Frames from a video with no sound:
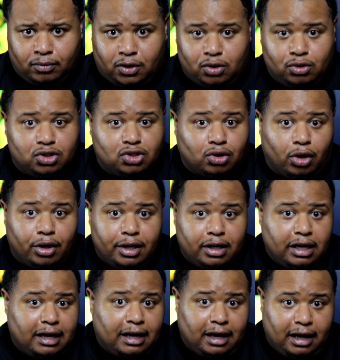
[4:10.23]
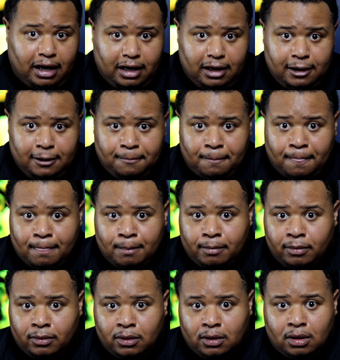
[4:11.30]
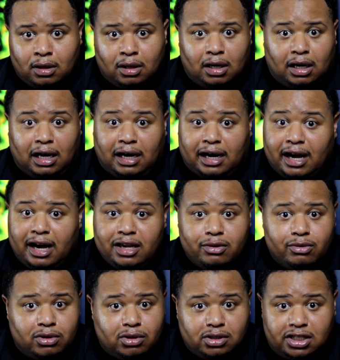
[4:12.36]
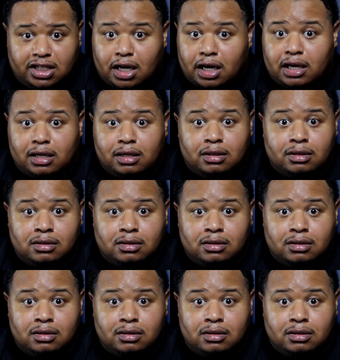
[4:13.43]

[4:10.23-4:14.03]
You started at A and now you're on J.